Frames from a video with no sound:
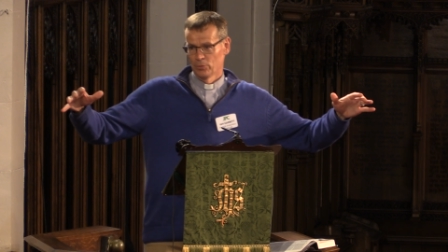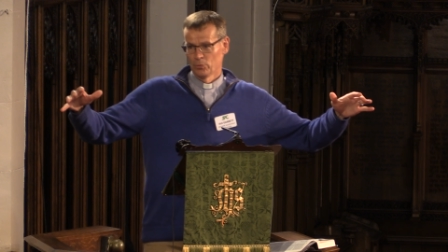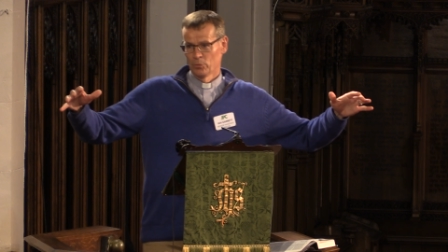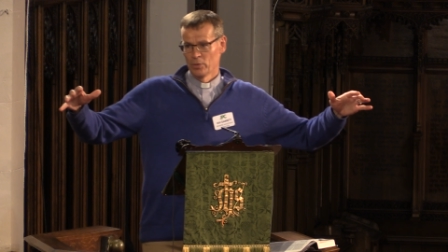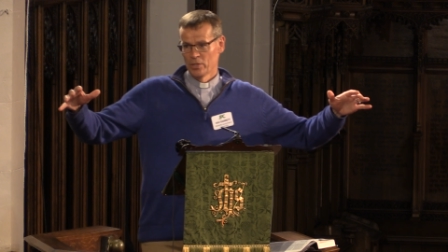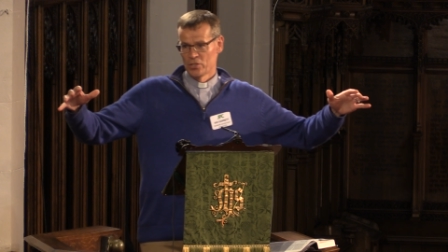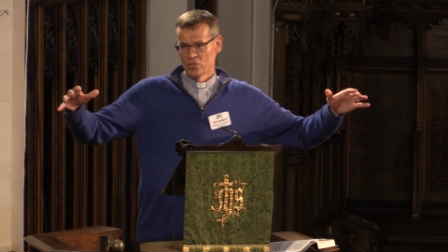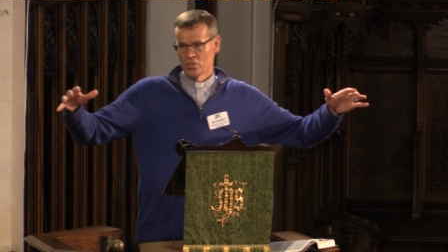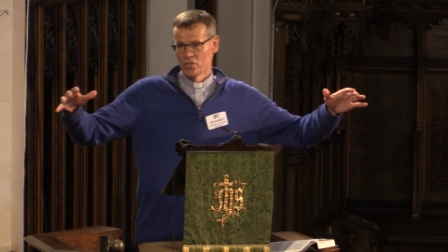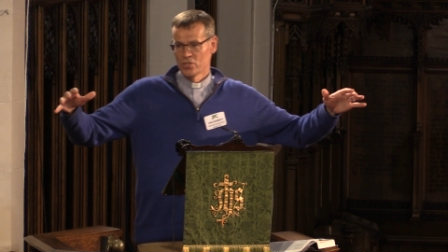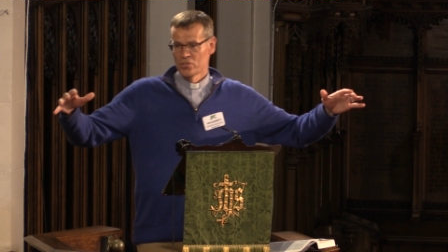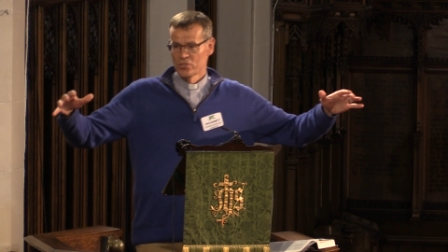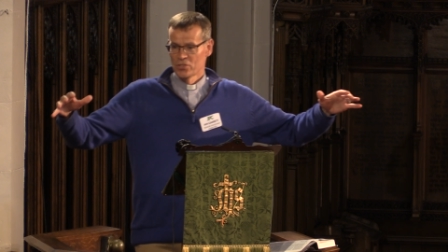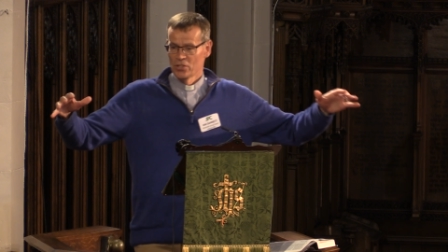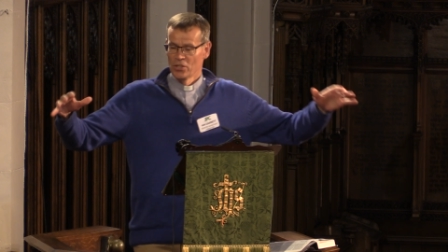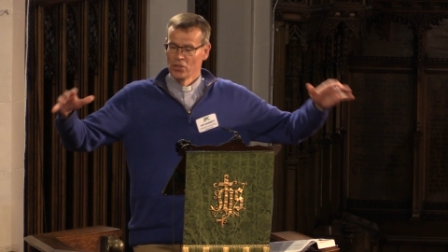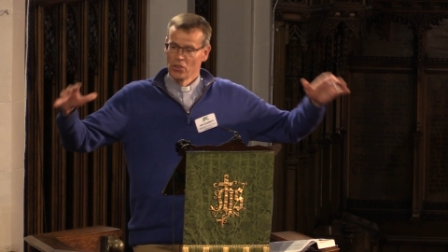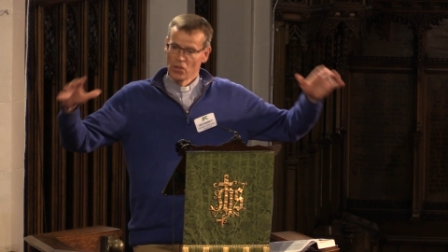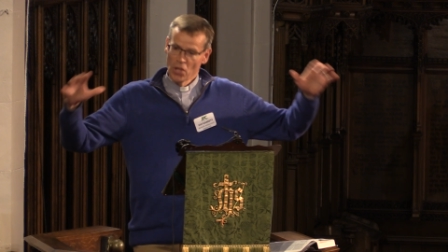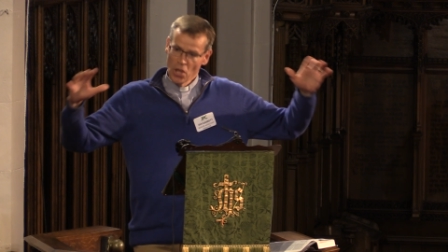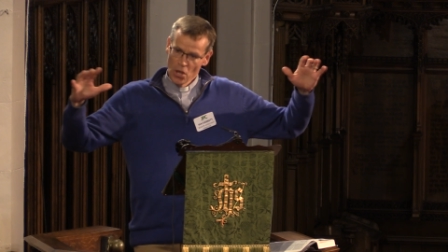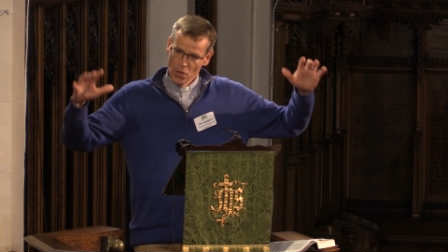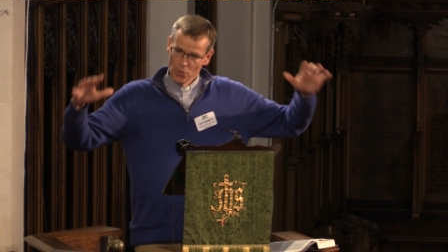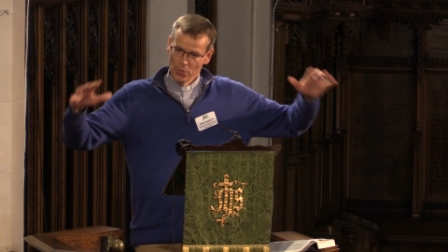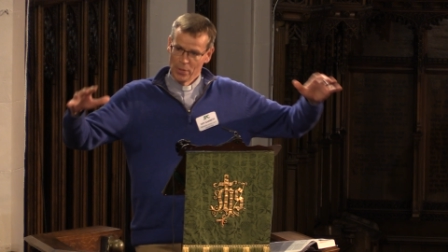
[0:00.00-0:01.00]
which is to
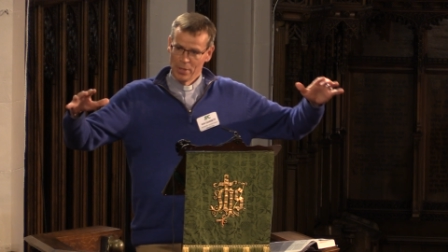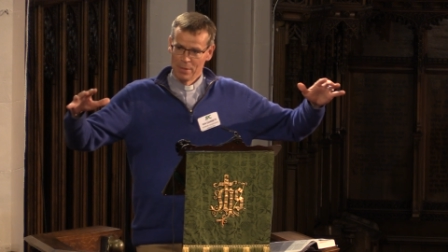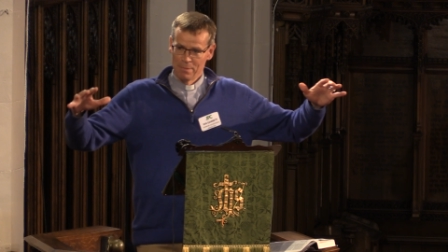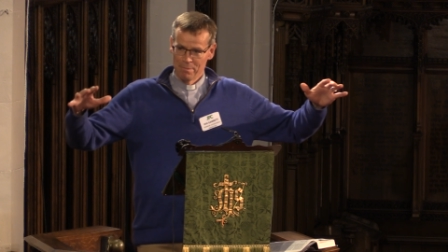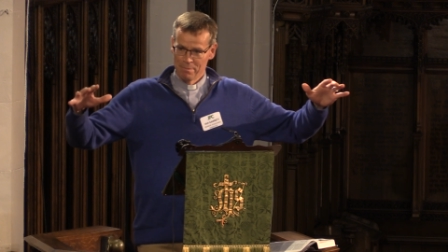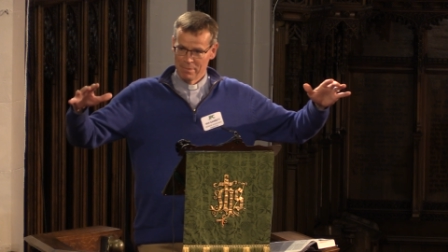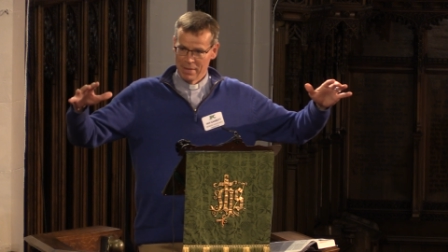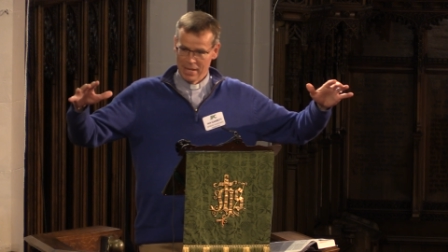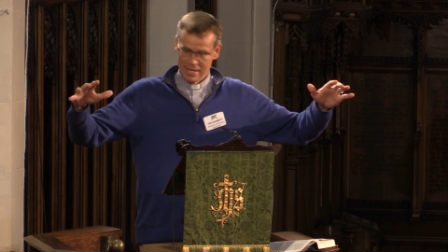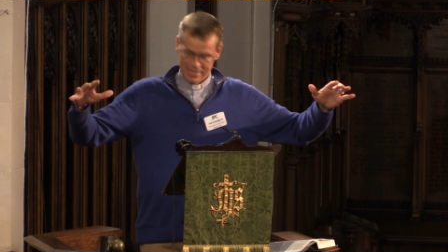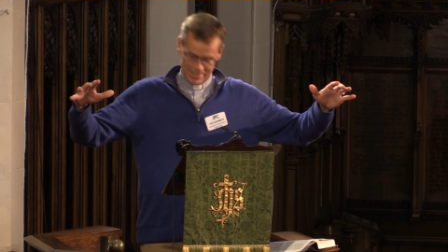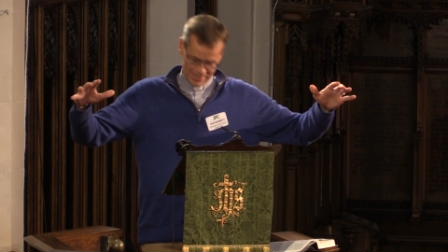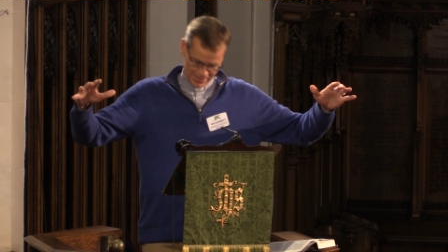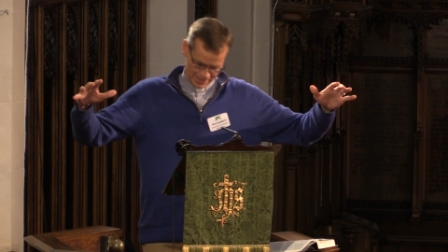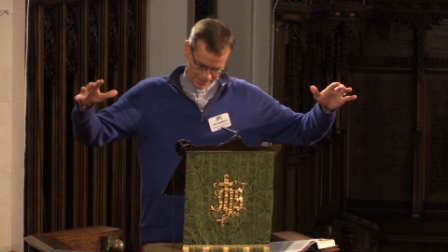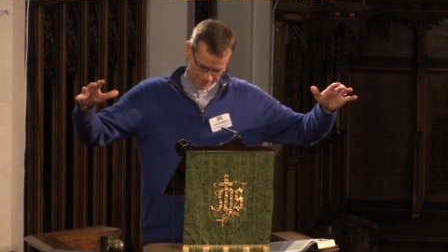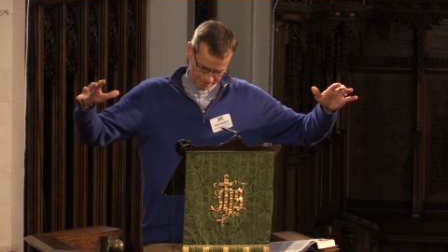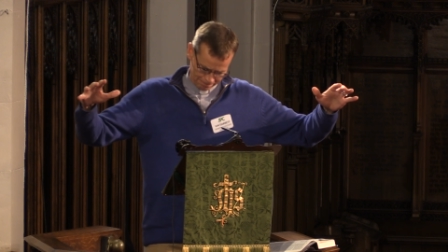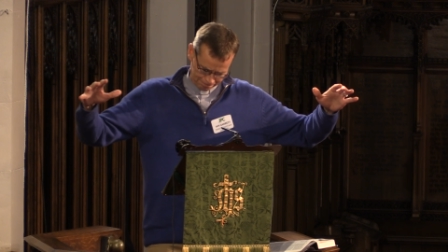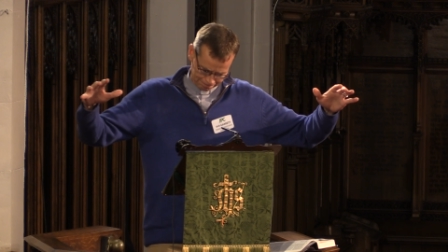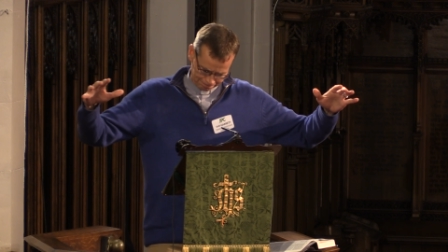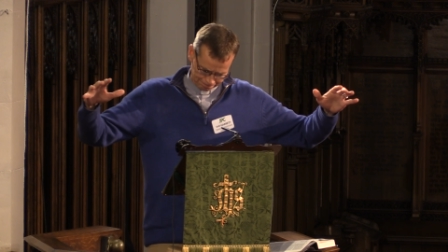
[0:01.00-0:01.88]
know Him better,